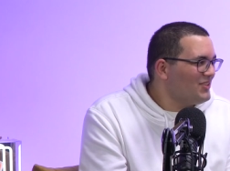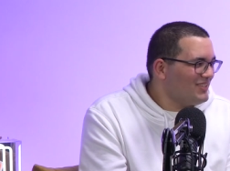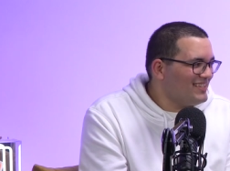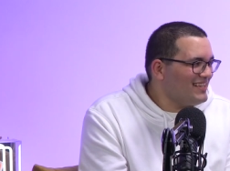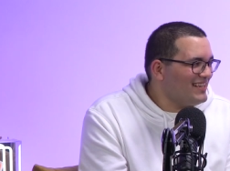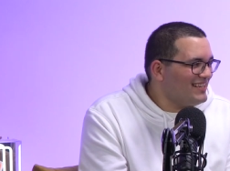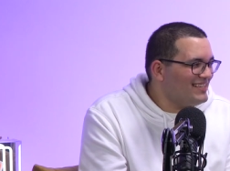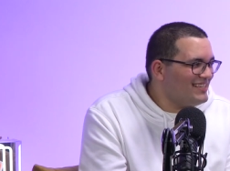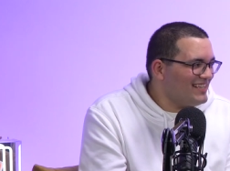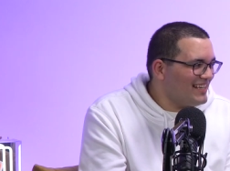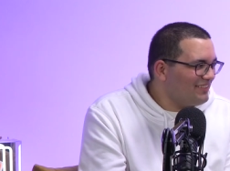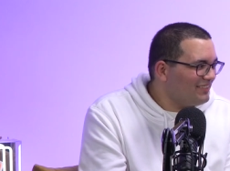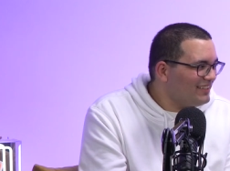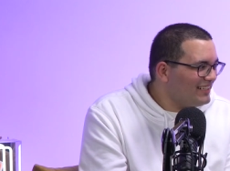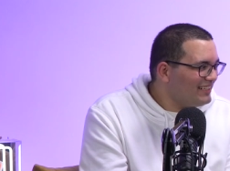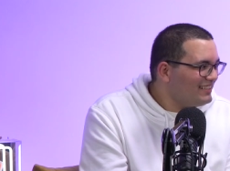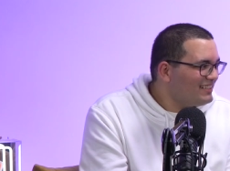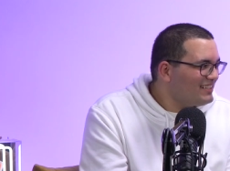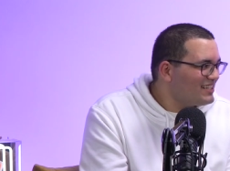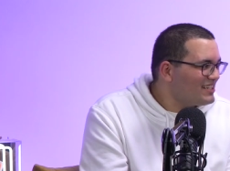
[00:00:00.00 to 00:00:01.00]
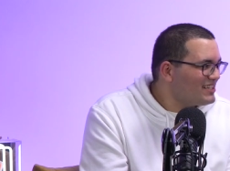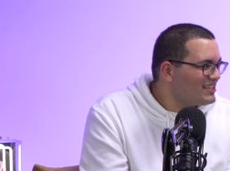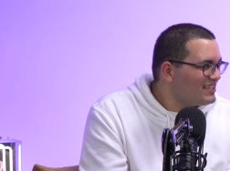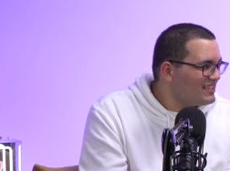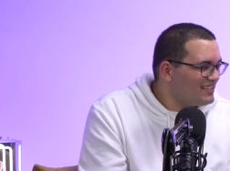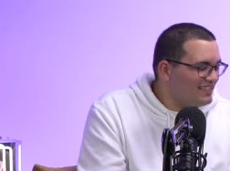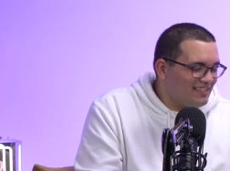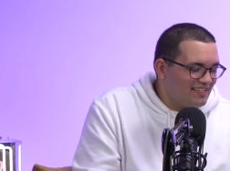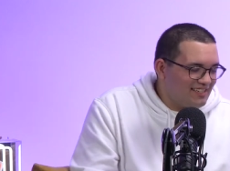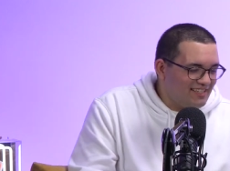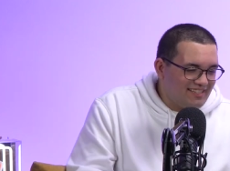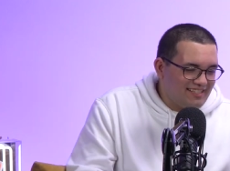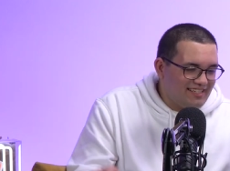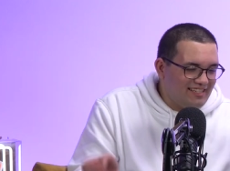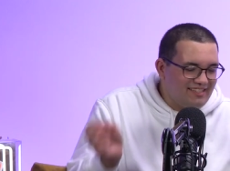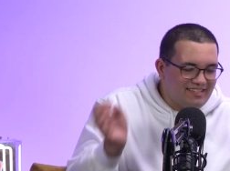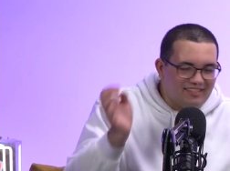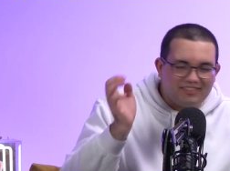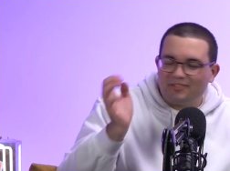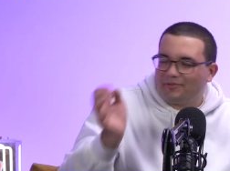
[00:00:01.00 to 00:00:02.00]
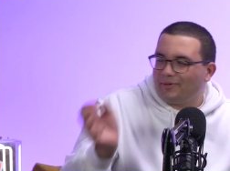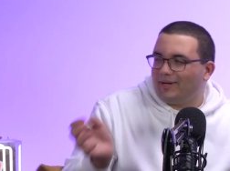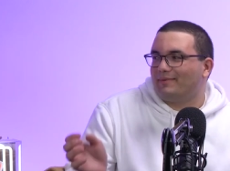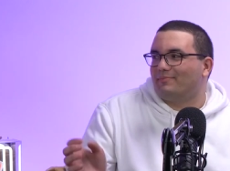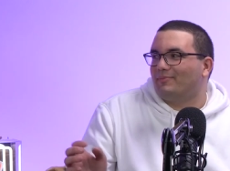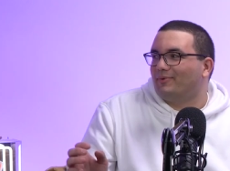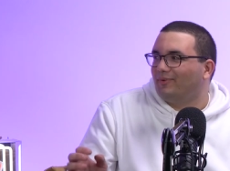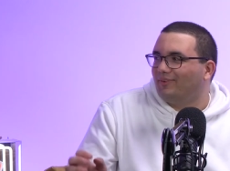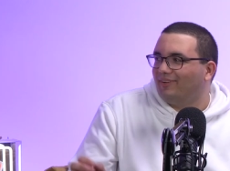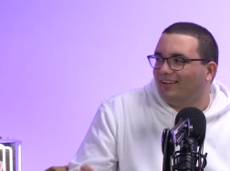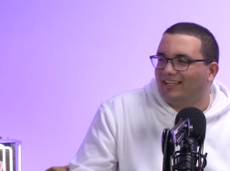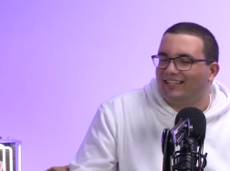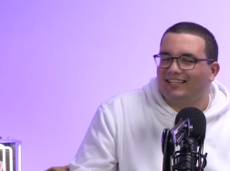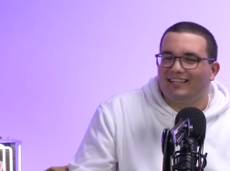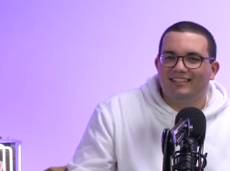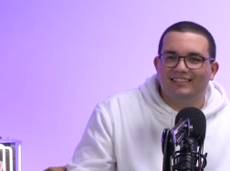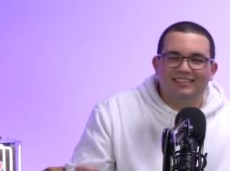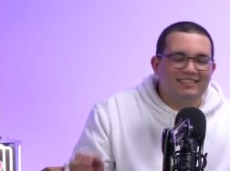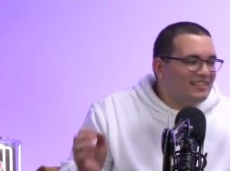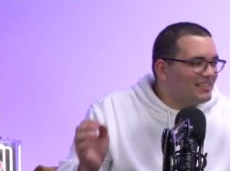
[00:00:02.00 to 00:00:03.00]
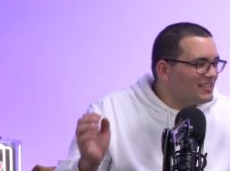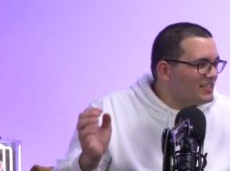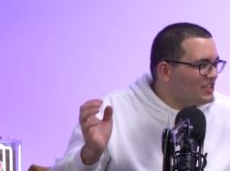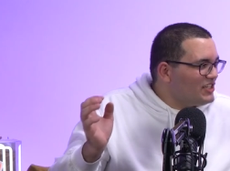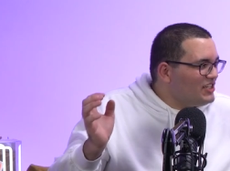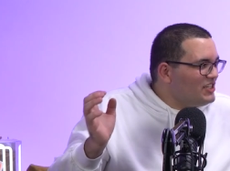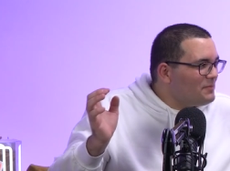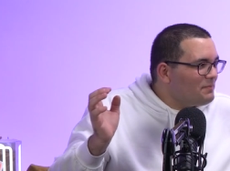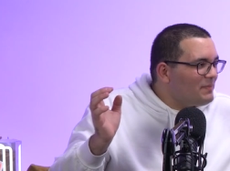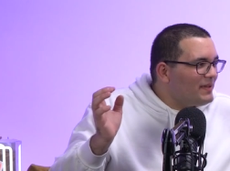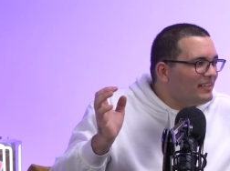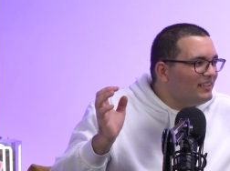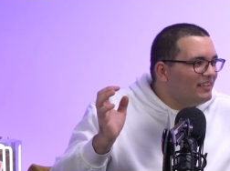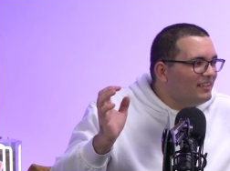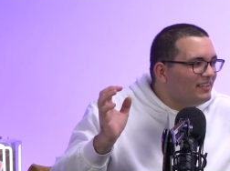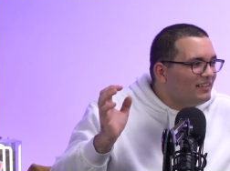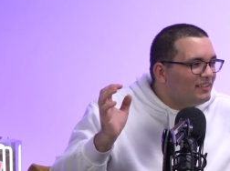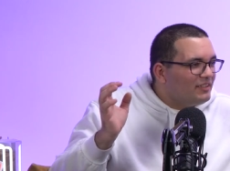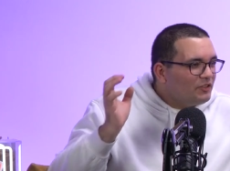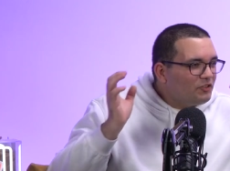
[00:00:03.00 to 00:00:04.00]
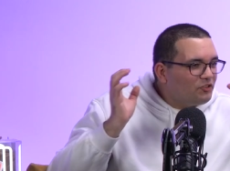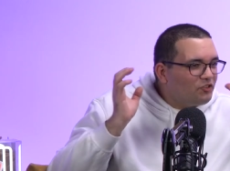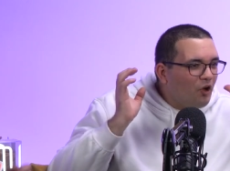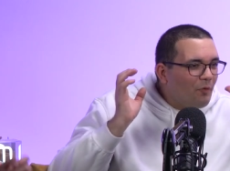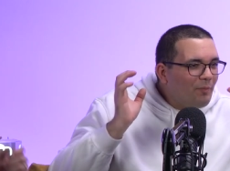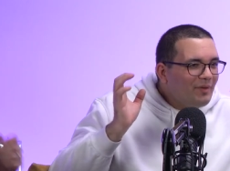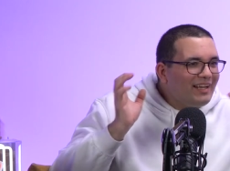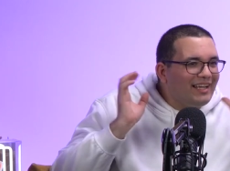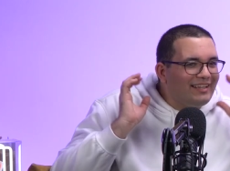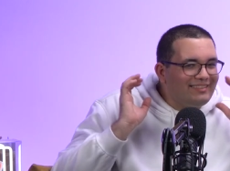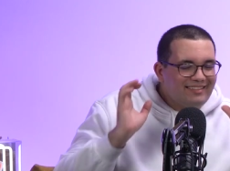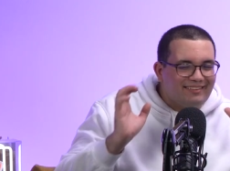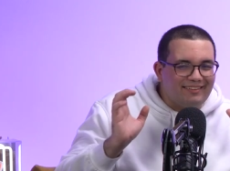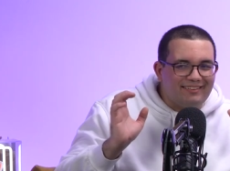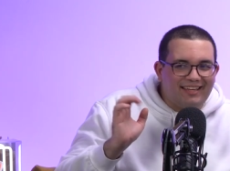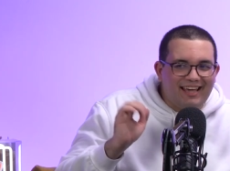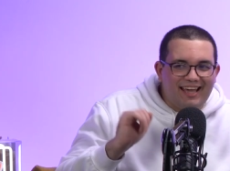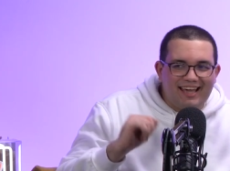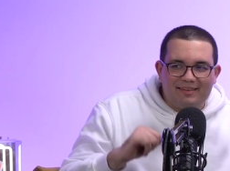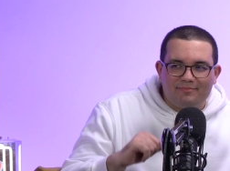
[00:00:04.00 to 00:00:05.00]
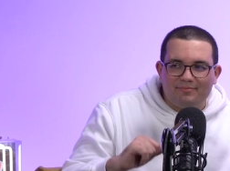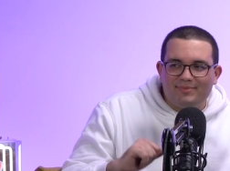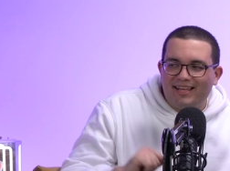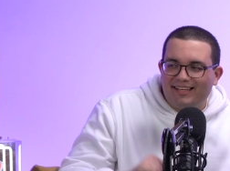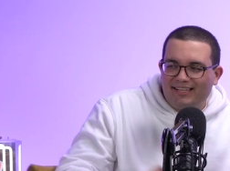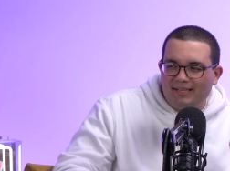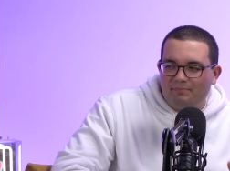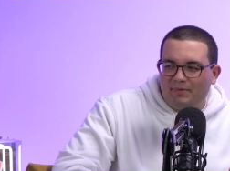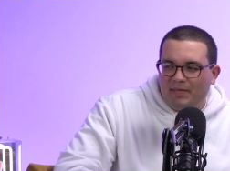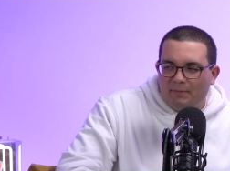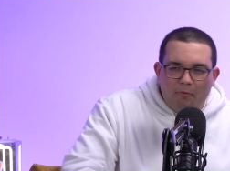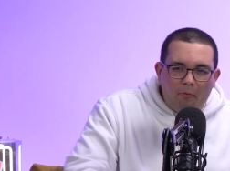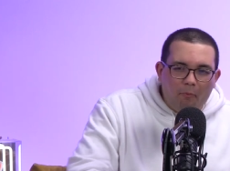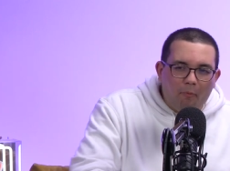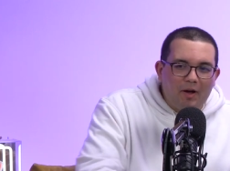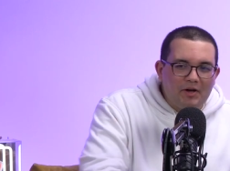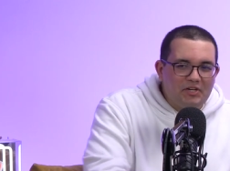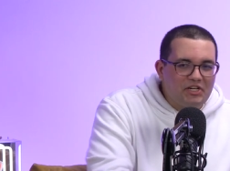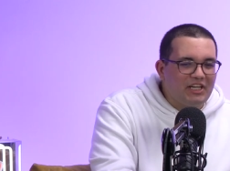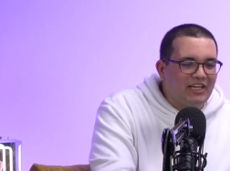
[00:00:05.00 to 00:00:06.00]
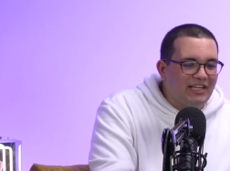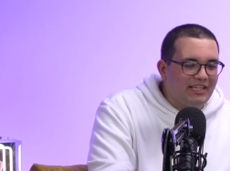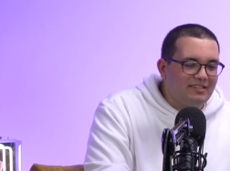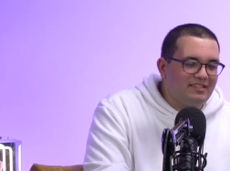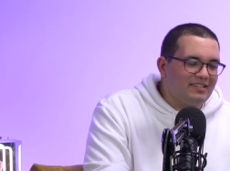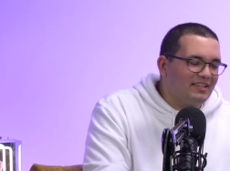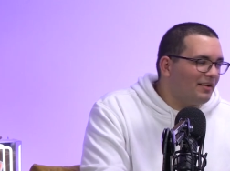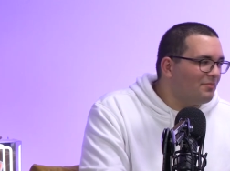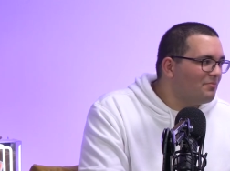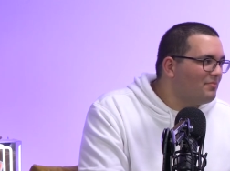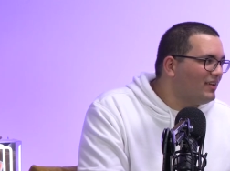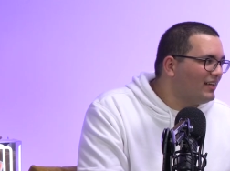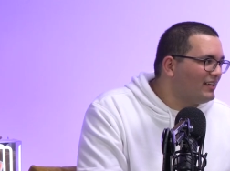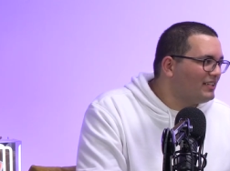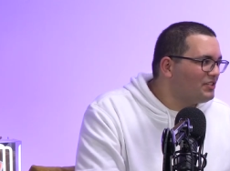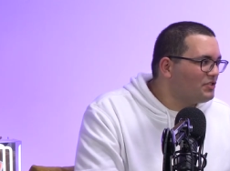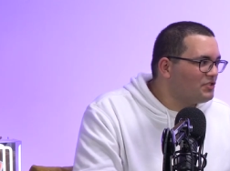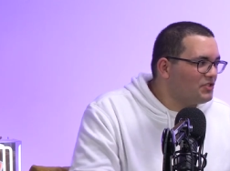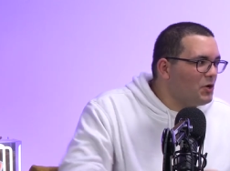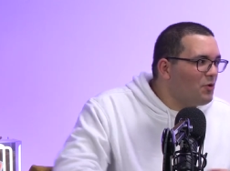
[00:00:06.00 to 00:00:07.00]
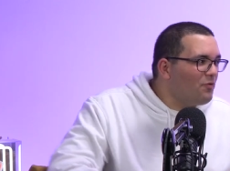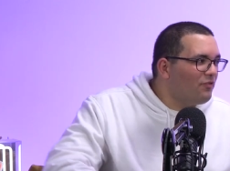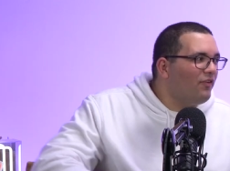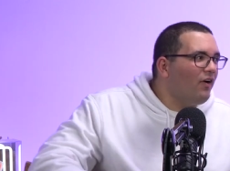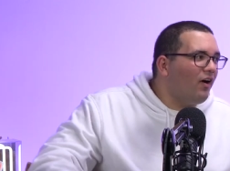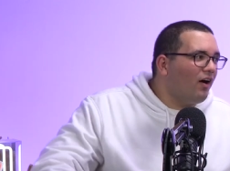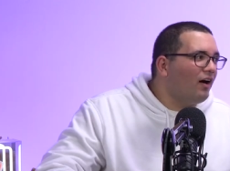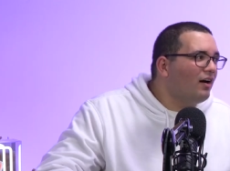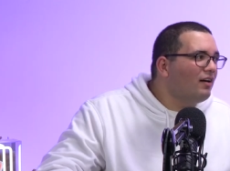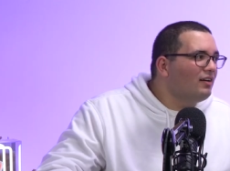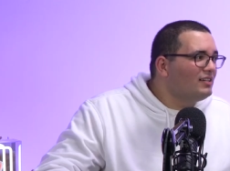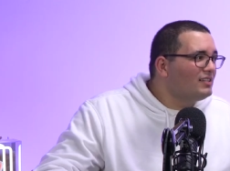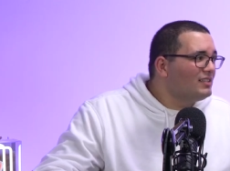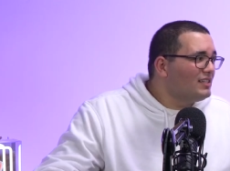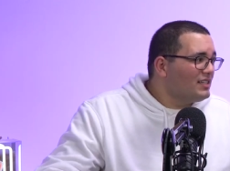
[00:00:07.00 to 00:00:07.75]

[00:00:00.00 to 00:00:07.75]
not say Cirie. She's incredible. Like she's been dominating the game, taking people where she needs them. Like so far,